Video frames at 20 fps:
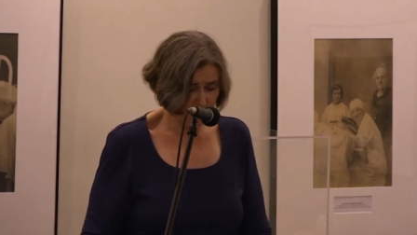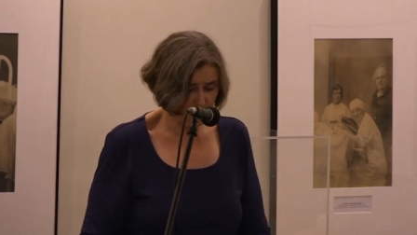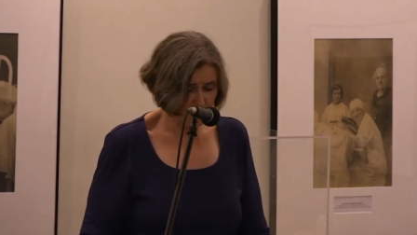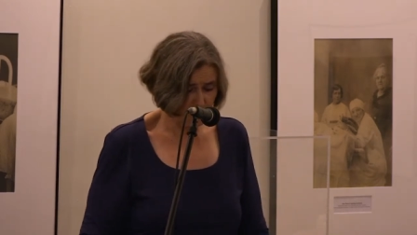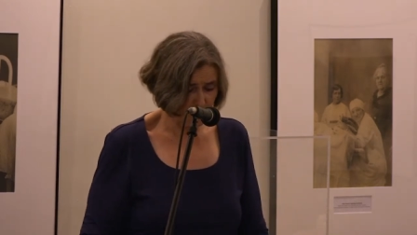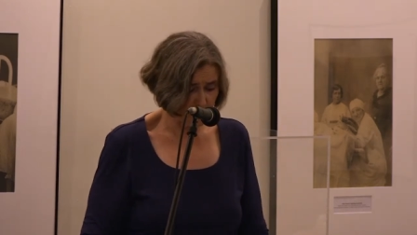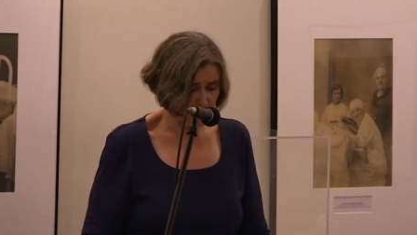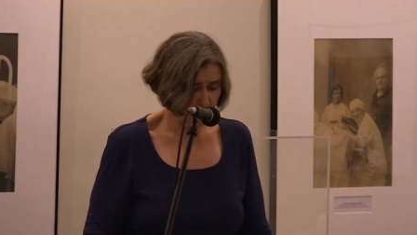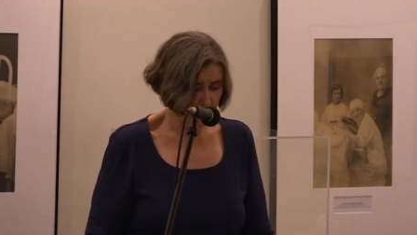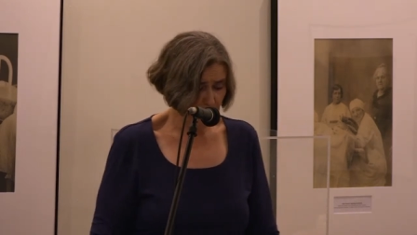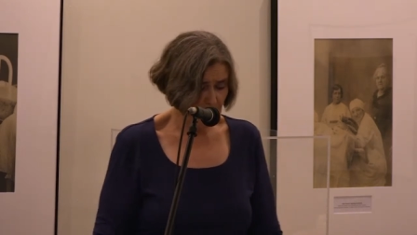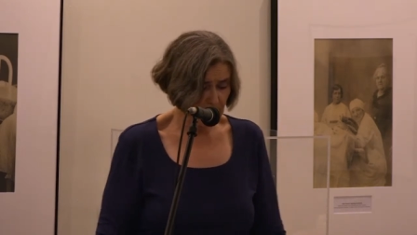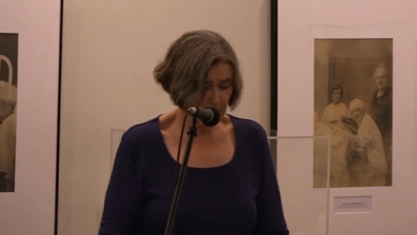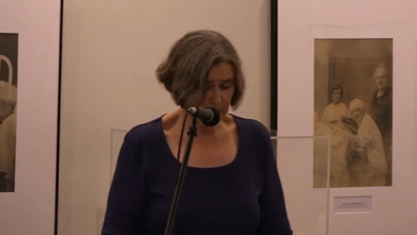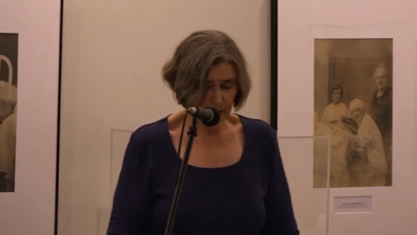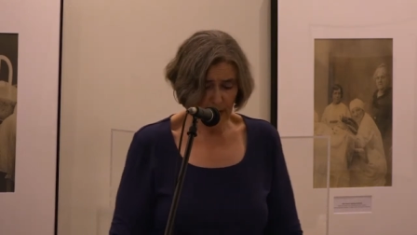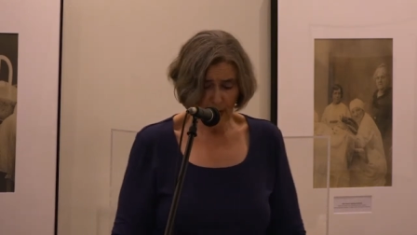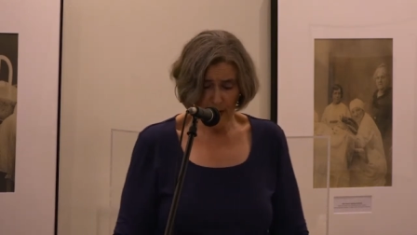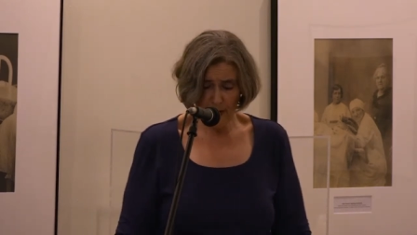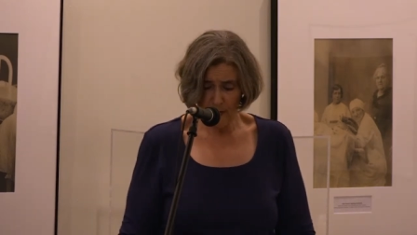
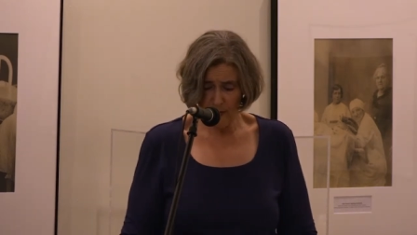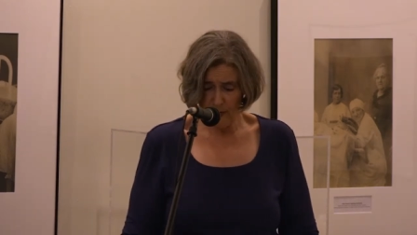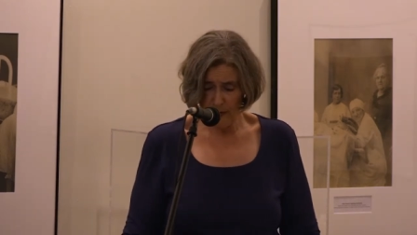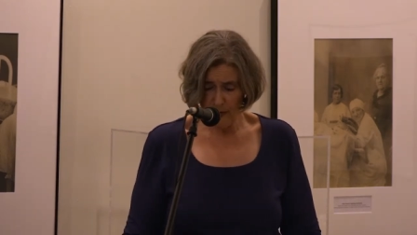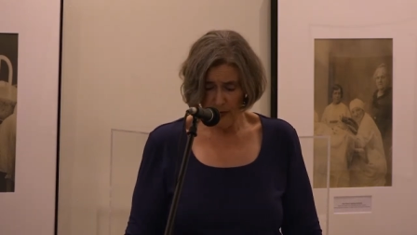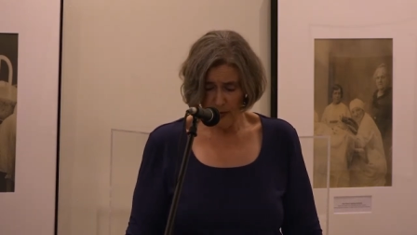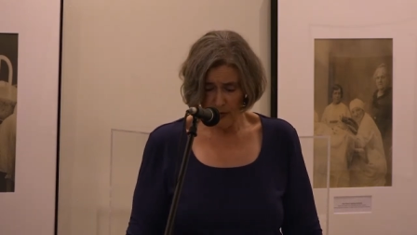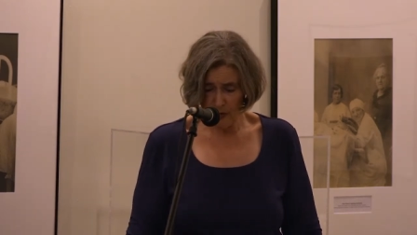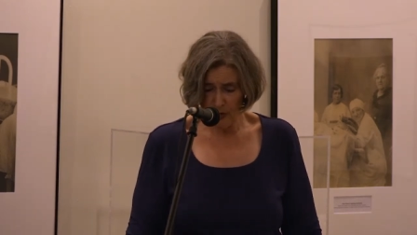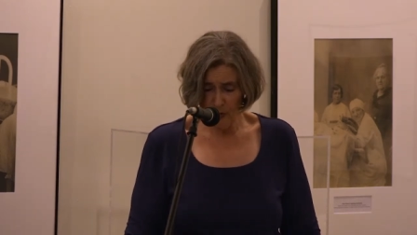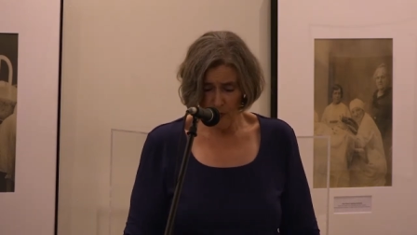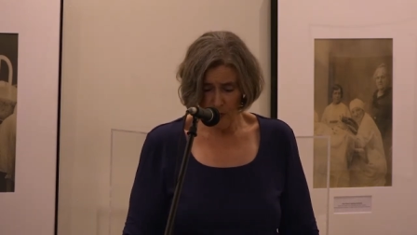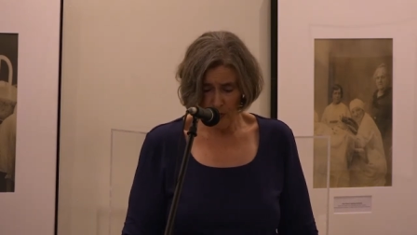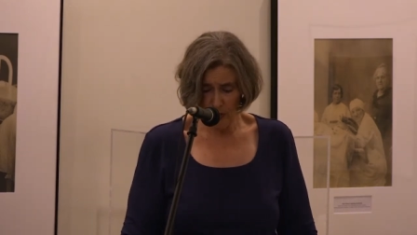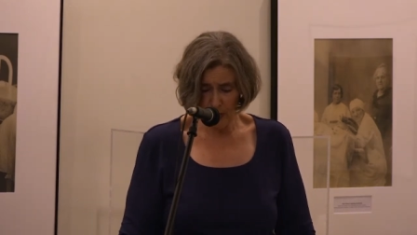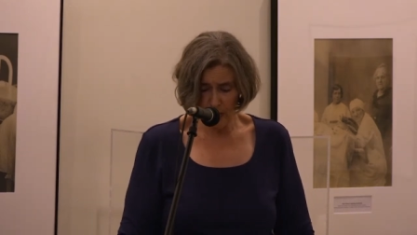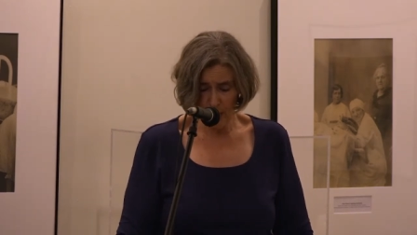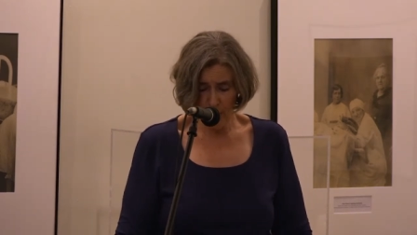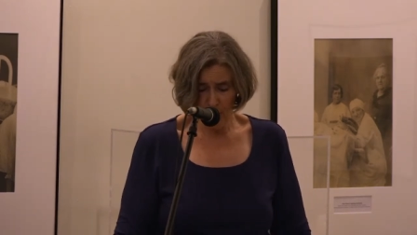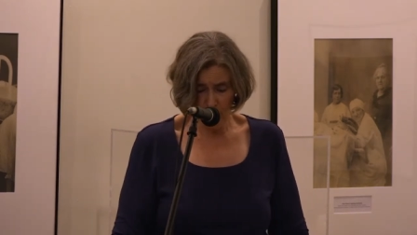suspect that is
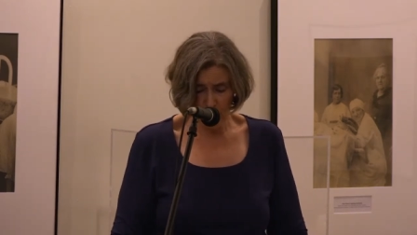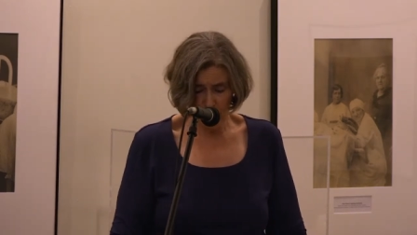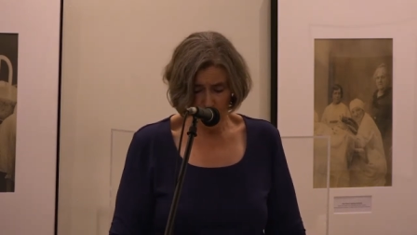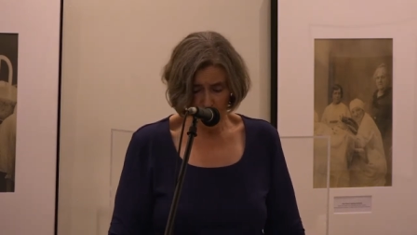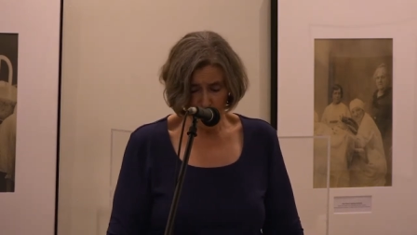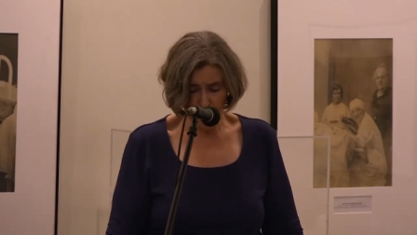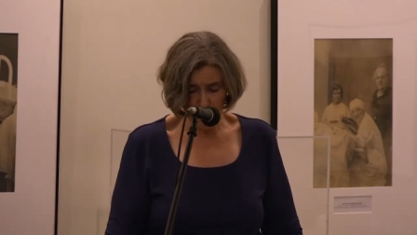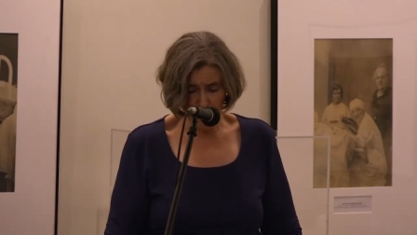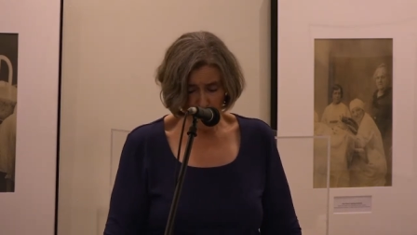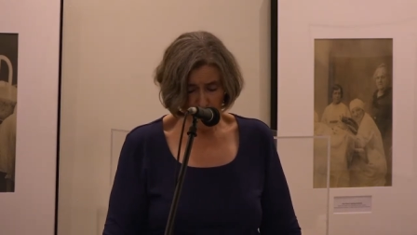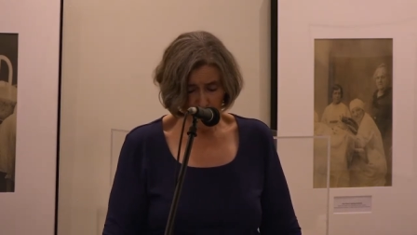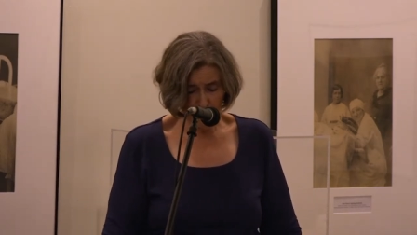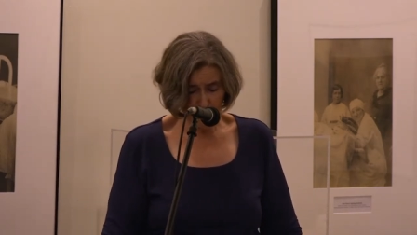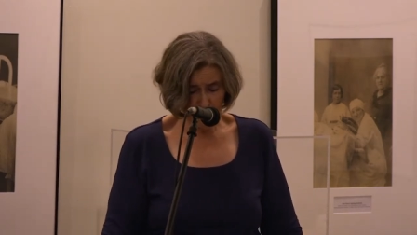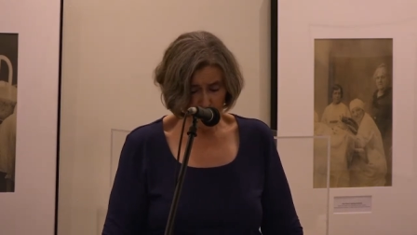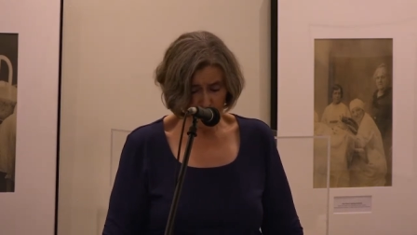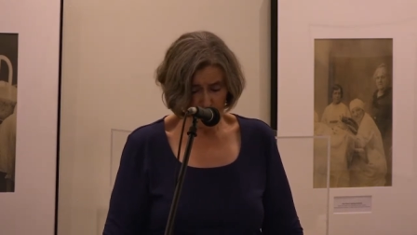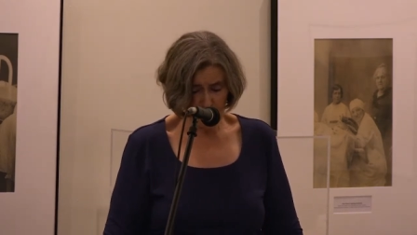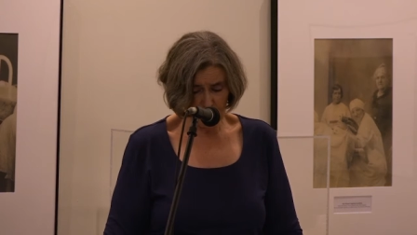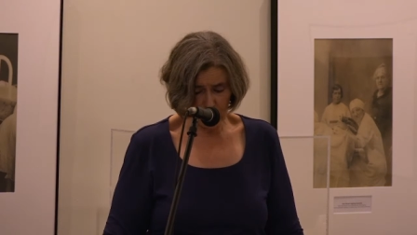going to go to
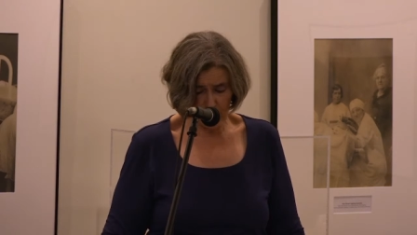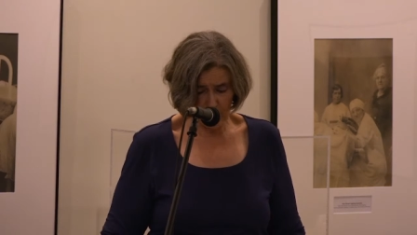anybody's